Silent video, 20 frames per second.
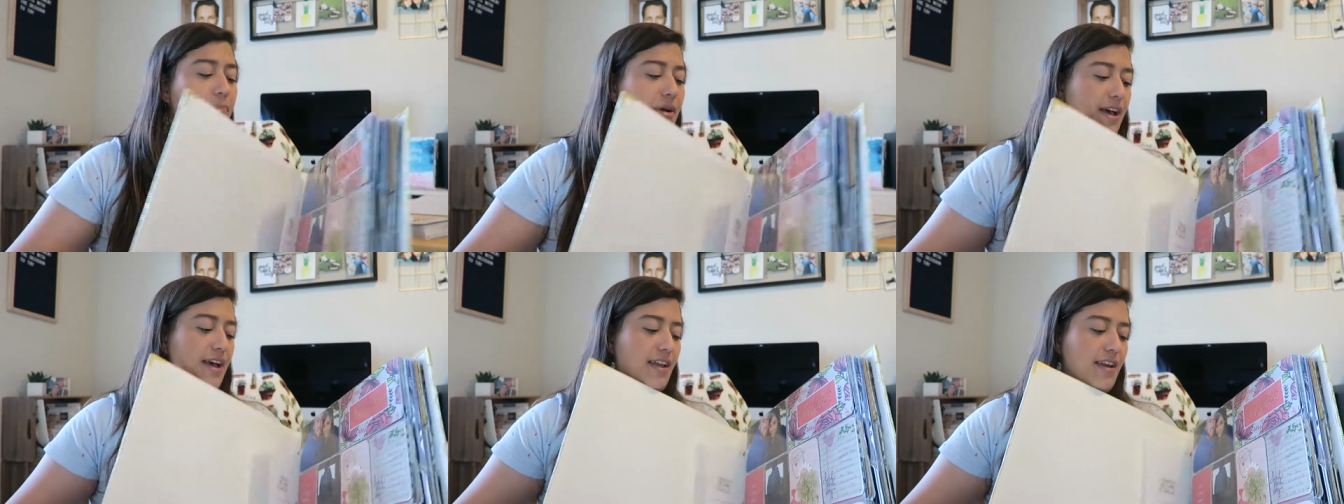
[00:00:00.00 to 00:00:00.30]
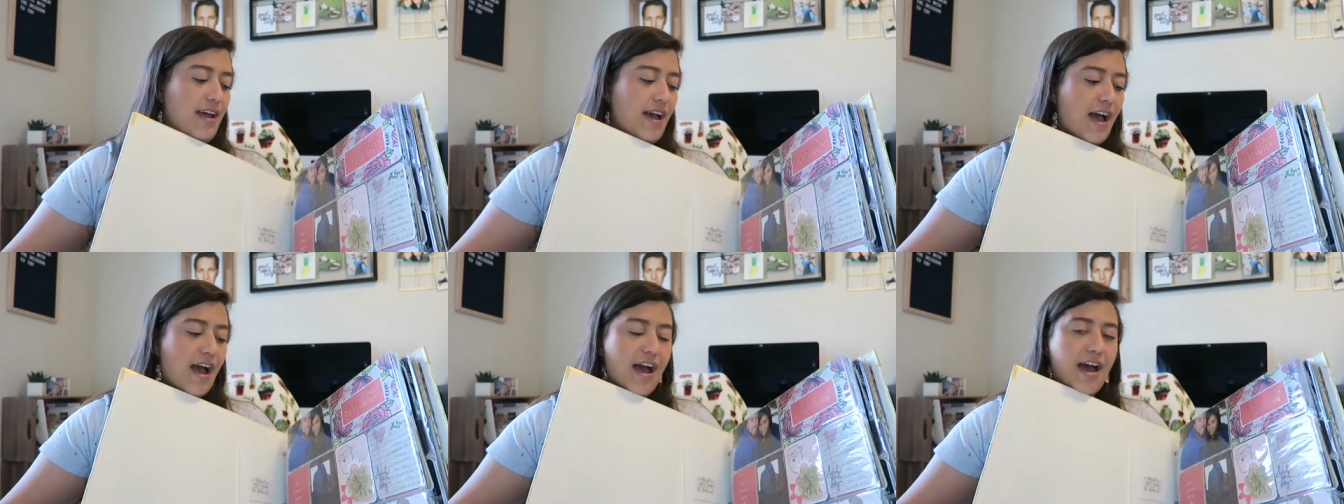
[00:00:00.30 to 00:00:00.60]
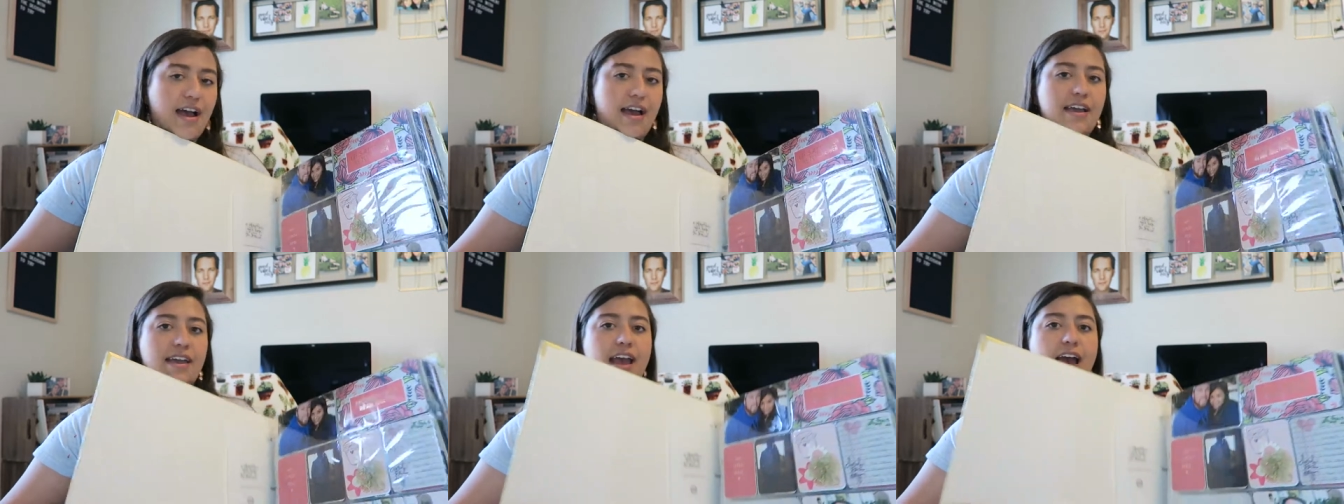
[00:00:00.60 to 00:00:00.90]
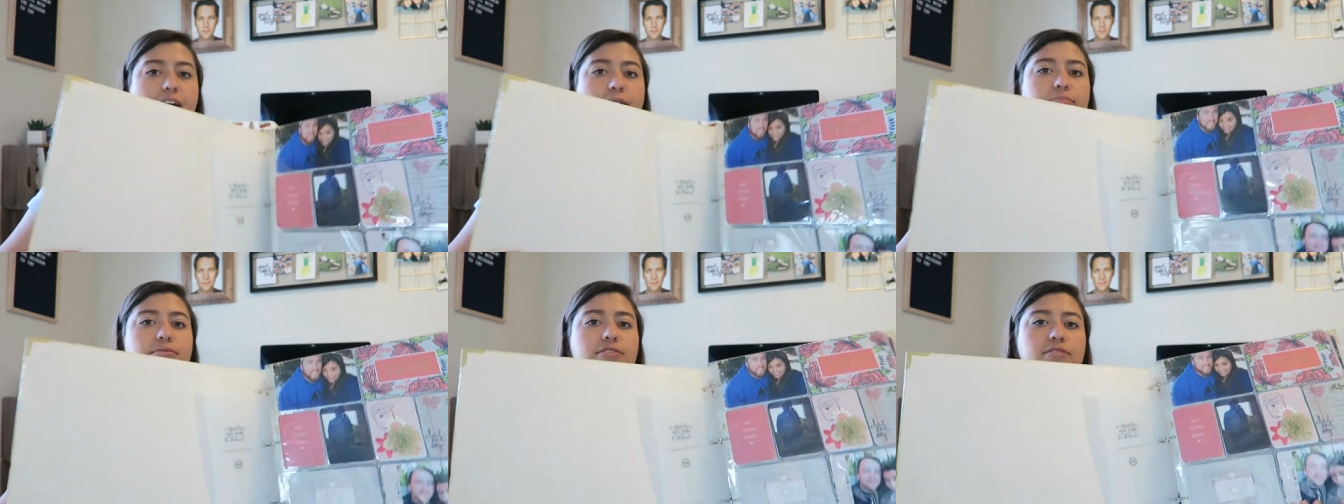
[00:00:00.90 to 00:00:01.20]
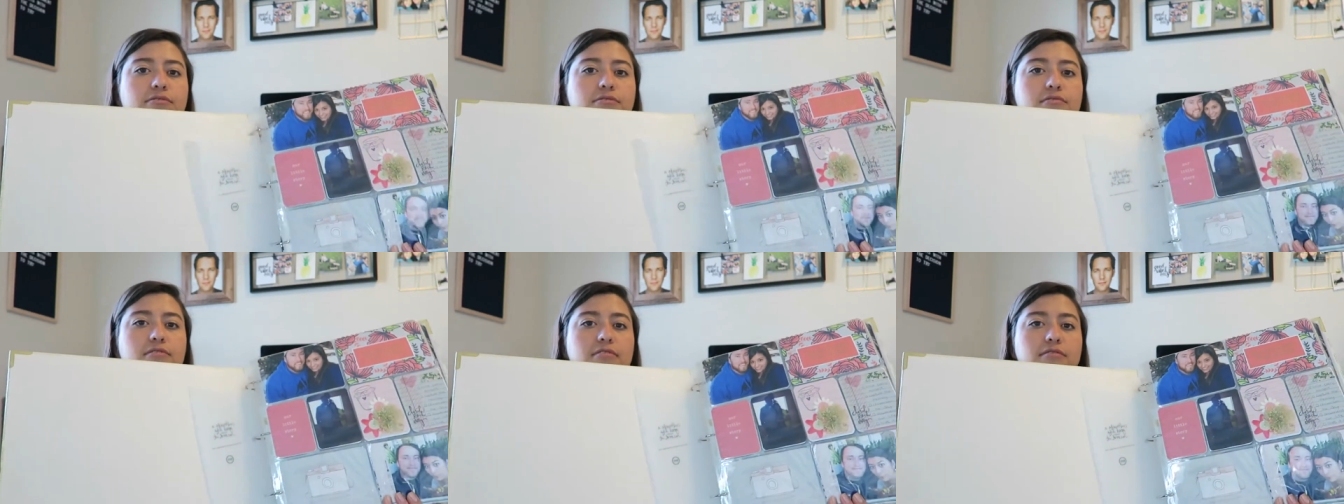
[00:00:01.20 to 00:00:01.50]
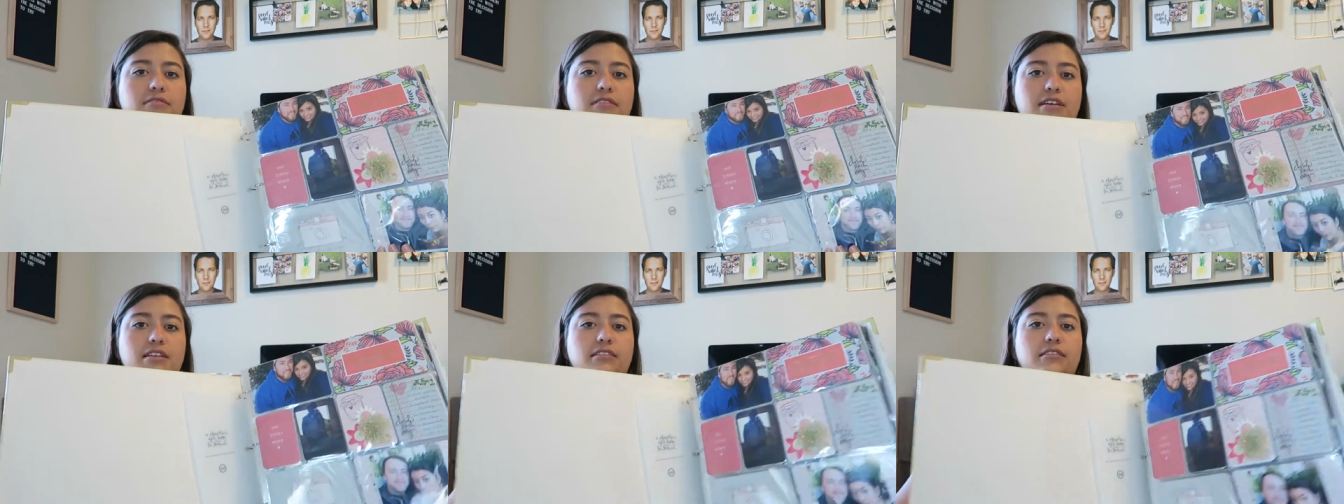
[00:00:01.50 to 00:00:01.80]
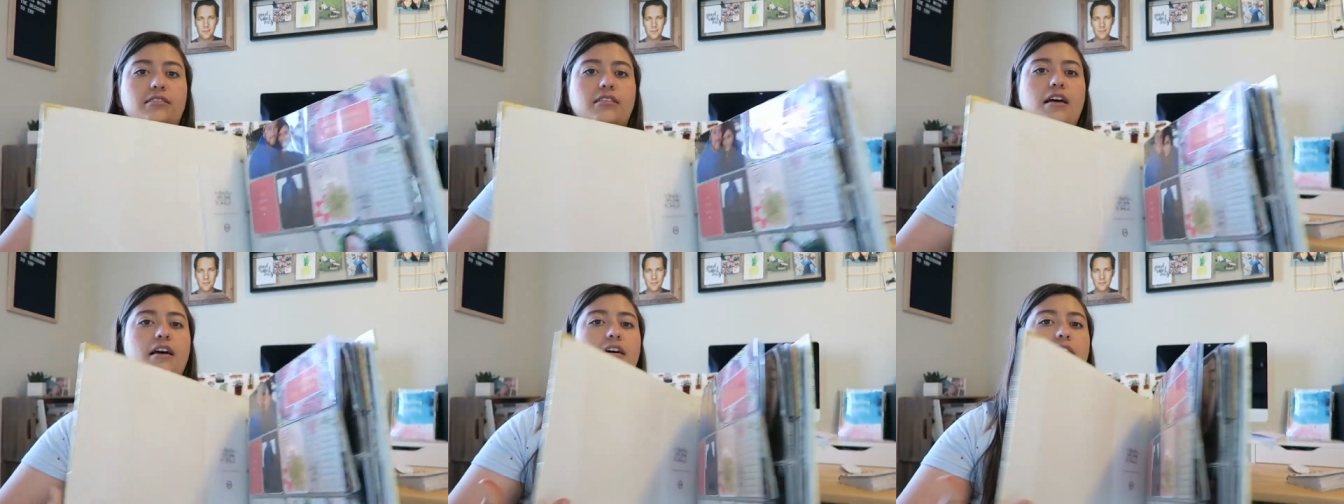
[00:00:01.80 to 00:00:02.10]
But I absolutely
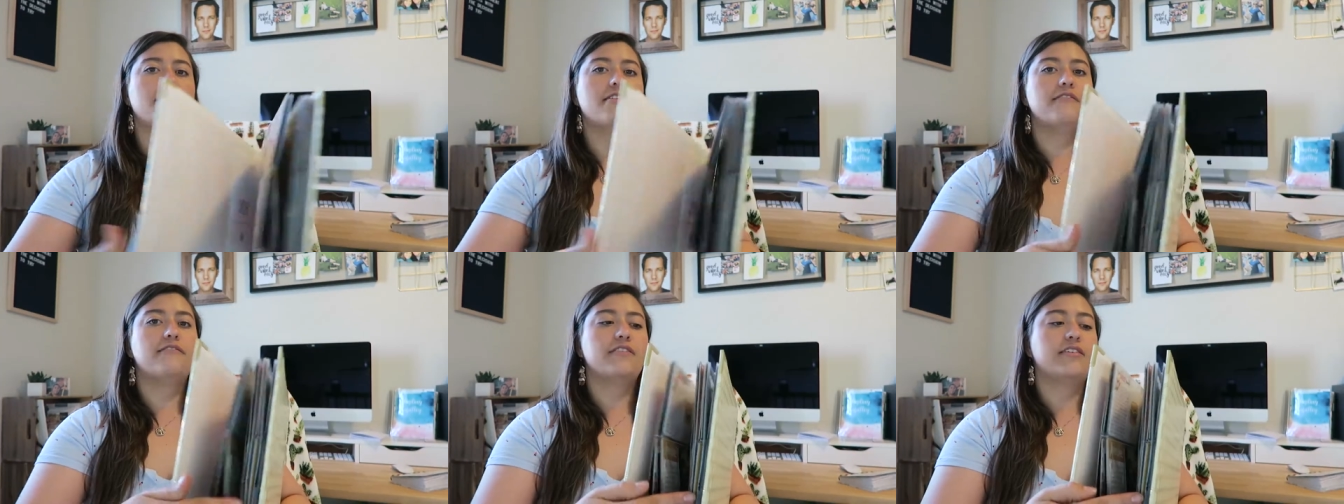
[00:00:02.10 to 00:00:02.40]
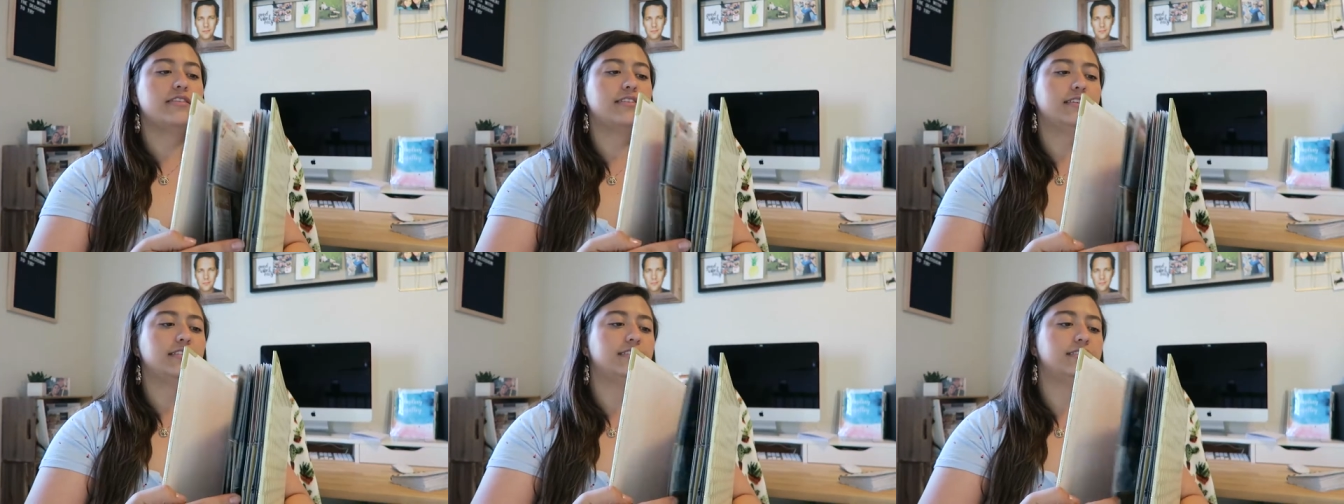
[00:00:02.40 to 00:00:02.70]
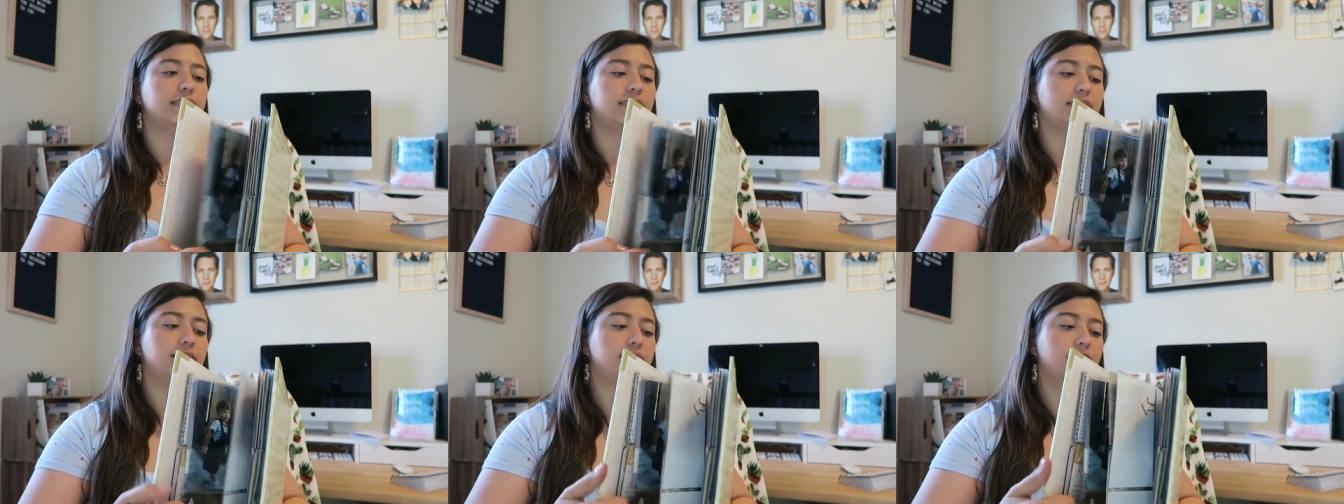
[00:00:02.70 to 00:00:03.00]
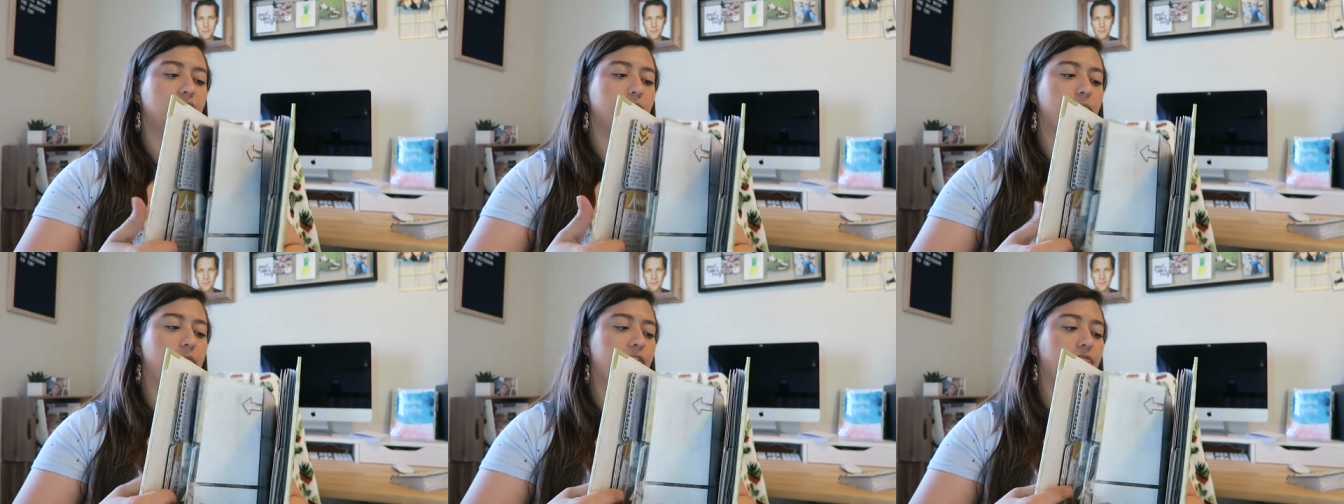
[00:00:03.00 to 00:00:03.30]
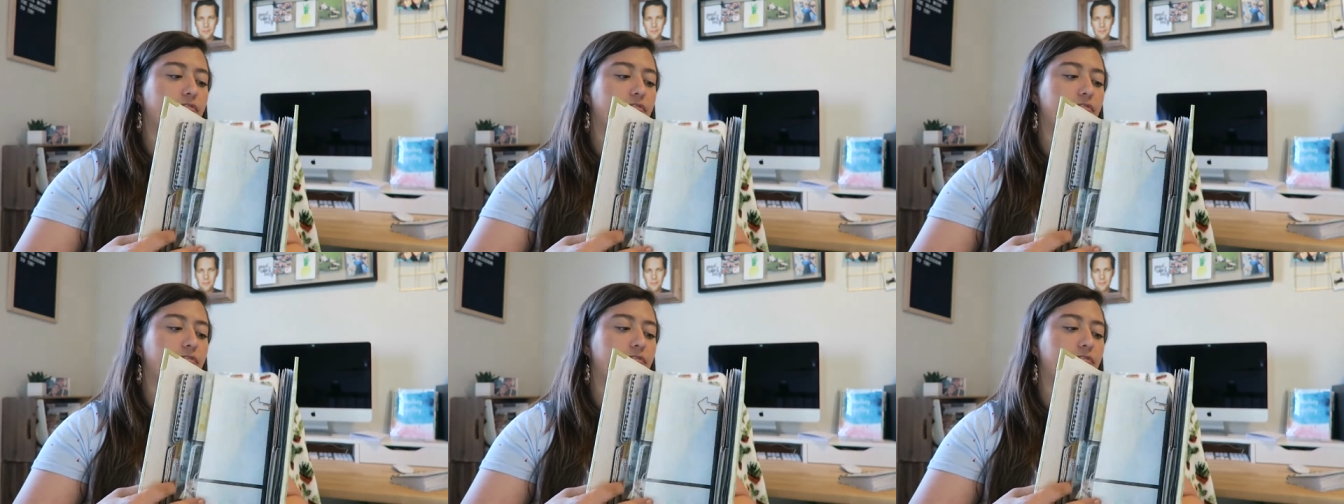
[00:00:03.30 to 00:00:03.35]
love this system.